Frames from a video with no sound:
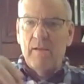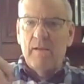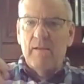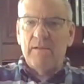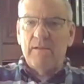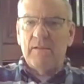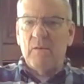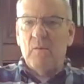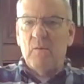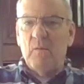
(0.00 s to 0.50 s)

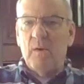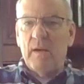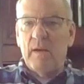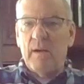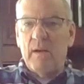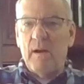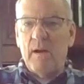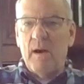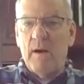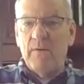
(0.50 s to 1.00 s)
to
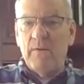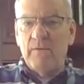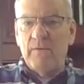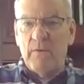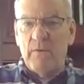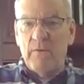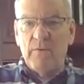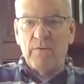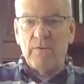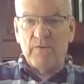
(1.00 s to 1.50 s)
what our
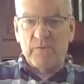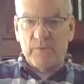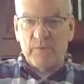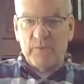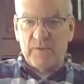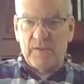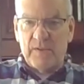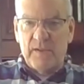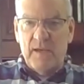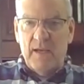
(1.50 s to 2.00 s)
donors were
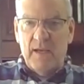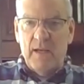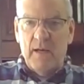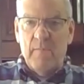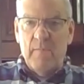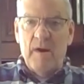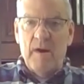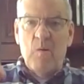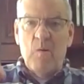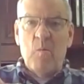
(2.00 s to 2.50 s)
saying
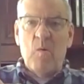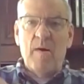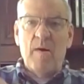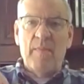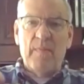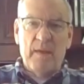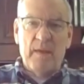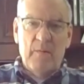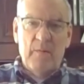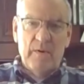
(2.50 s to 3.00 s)
about
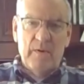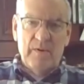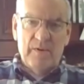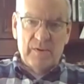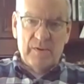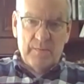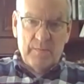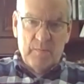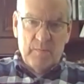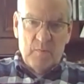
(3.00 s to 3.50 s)
what they would
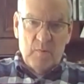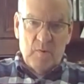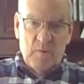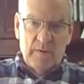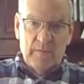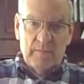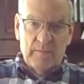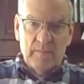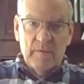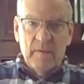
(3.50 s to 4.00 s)
support.
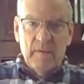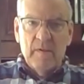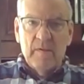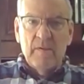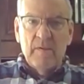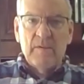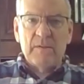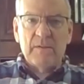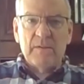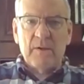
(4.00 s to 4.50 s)

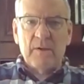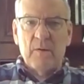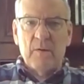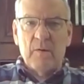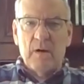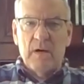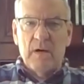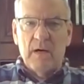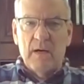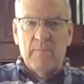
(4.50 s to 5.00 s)

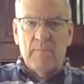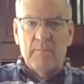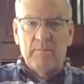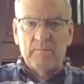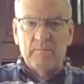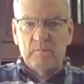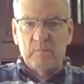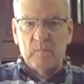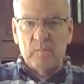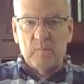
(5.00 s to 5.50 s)
So
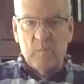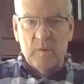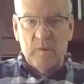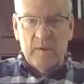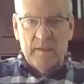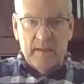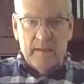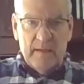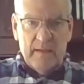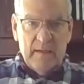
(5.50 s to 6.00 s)
we can
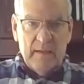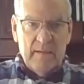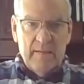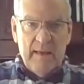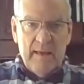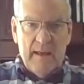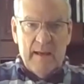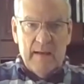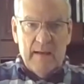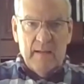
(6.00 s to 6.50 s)
get into
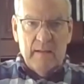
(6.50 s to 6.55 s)
that